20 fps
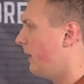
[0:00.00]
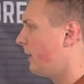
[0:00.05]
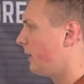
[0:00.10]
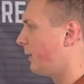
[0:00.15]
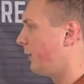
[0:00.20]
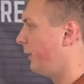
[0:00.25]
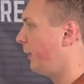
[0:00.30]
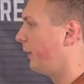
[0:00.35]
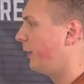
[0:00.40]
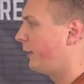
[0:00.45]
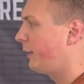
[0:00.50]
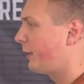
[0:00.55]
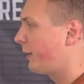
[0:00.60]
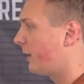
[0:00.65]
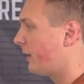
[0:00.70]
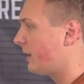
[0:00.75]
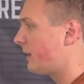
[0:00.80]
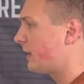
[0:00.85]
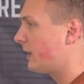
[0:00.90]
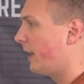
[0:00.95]
So you're just
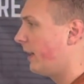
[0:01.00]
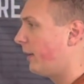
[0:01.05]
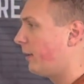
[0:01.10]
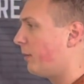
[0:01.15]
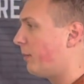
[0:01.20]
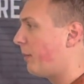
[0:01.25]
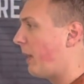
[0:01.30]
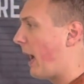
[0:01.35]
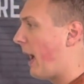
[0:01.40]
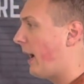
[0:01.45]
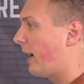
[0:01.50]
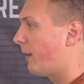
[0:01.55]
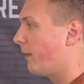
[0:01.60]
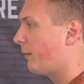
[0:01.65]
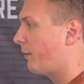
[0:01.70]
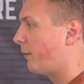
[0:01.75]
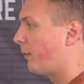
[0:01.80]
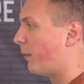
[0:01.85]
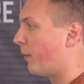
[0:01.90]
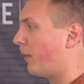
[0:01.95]
going to cycle back and
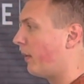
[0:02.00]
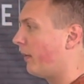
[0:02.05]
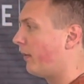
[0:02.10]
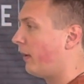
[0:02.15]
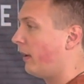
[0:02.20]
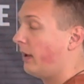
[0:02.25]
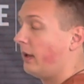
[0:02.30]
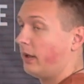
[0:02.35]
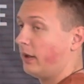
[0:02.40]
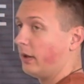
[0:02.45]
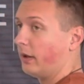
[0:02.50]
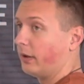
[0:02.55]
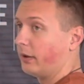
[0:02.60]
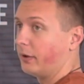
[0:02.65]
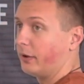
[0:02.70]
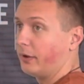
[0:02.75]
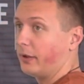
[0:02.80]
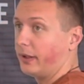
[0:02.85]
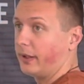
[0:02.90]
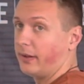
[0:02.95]
forth a
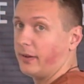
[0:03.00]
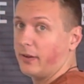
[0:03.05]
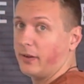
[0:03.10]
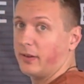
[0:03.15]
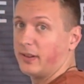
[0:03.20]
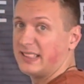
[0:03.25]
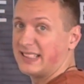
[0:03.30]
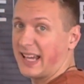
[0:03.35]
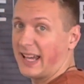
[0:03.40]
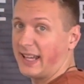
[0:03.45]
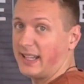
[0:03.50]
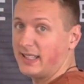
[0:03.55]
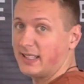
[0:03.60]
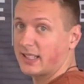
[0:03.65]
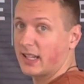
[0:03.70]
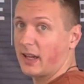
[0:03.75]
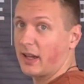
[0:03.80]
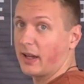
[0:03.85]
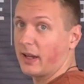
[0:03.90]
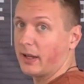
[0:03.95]
good 10
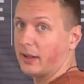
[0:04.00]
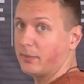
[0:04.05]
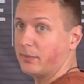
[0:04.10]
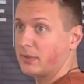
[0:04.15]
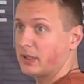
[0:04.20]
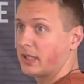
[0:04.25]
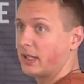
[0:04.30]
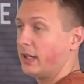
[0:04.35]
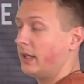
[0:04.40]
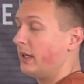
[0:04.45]
times.